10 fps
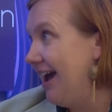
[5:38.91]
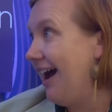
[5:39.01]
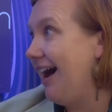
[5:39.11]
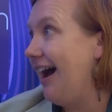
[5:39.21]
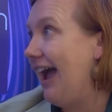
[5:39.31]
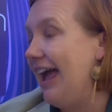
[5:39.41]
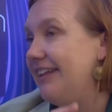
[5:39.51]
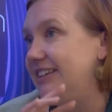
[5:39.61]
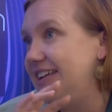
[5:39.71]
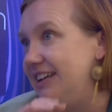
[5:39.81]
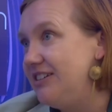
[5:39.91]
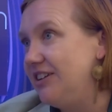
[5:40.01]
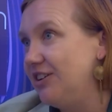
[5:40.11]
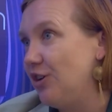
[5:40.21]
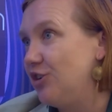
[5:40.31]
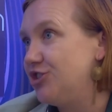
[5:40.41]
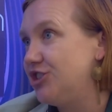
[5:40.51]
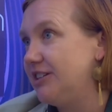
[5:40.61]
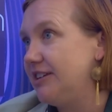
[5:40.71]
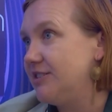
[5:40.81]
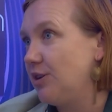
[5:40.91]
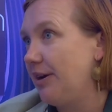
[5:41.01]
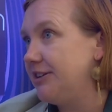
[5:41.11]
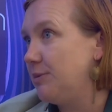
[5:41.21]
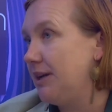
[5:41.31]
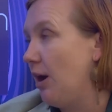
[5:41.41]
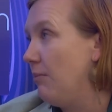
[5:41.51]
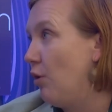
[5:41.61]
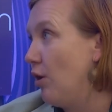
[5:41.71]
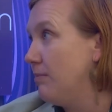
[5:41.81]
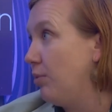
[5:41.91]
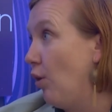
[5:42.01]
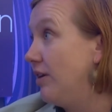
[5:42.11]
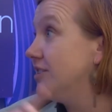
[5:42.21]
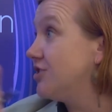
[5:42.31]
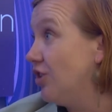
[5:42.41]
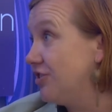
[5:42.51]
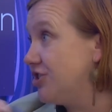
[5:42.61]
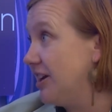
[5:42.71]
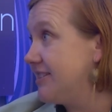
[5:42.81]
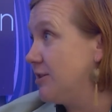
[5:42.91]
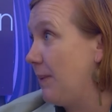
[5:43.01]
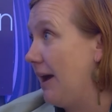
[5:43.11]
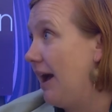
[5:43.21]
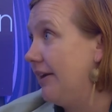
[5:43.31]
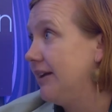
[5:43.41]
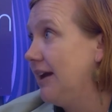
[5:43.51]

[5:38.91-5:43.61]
And the Indian Ocean is going to become more important. It's not just about